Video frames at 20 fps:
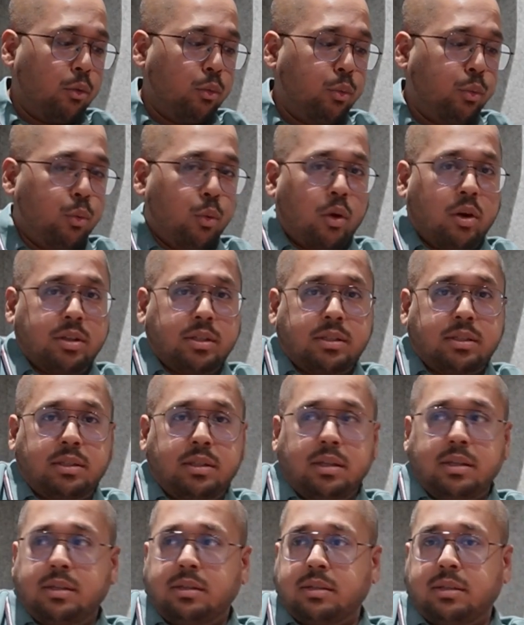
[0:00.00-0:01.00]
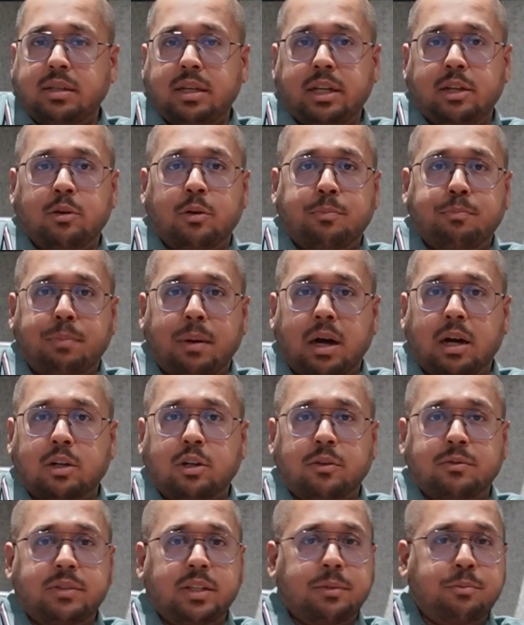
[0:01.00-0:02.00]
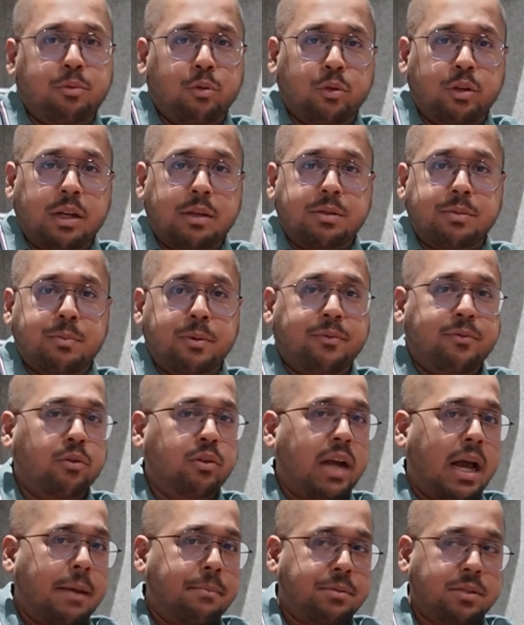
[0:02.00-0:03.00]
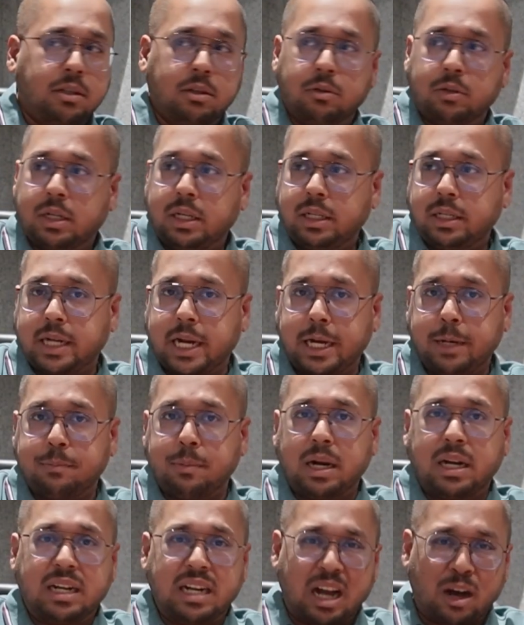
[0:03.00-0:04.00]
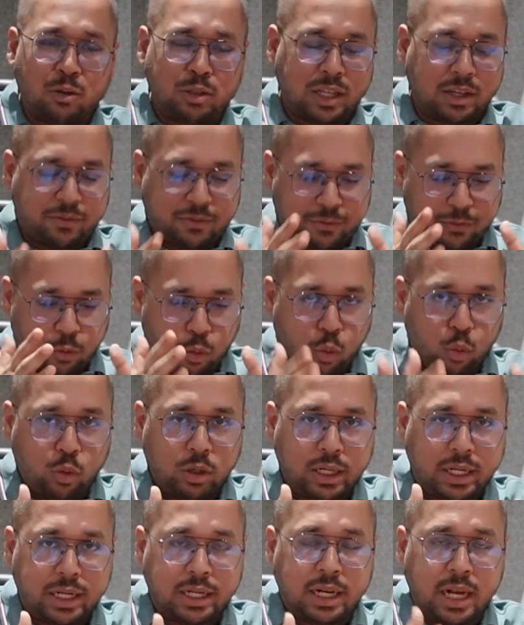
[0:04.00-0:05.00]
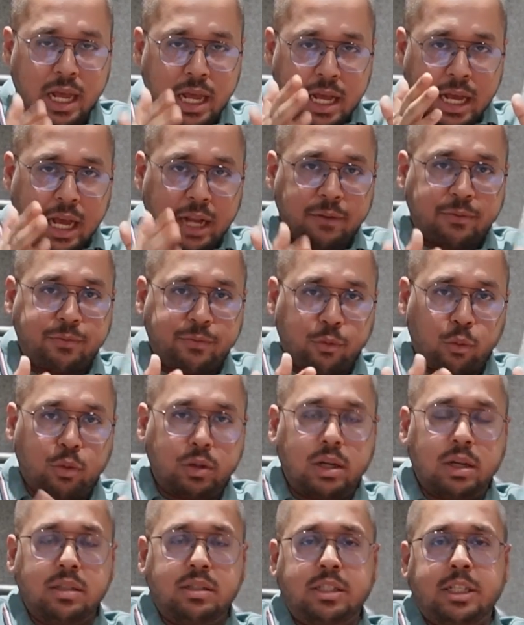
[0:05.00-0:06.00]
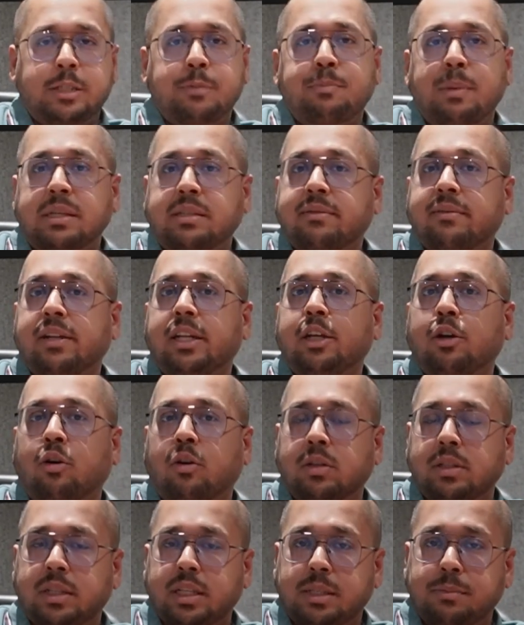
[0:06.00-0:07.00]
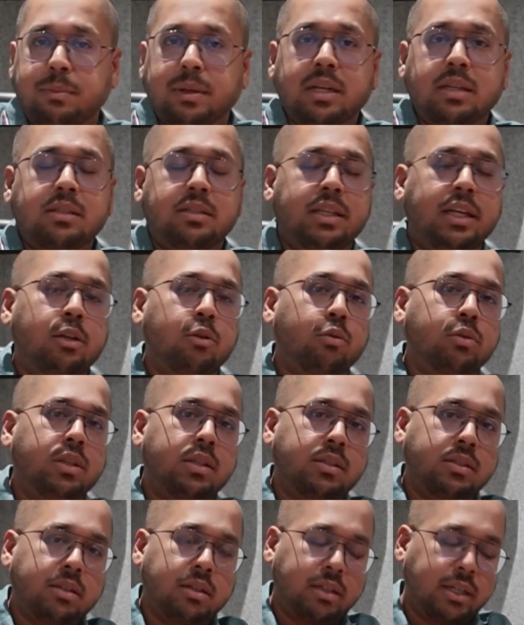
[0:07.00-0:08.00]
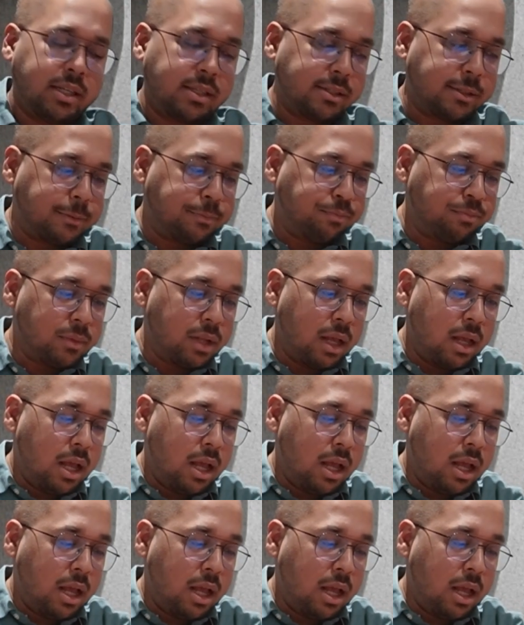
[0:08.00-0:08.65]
Was this part of their programs before? Absolutely, right? But now they have honed in and focused specifically on this because they know this is a risk.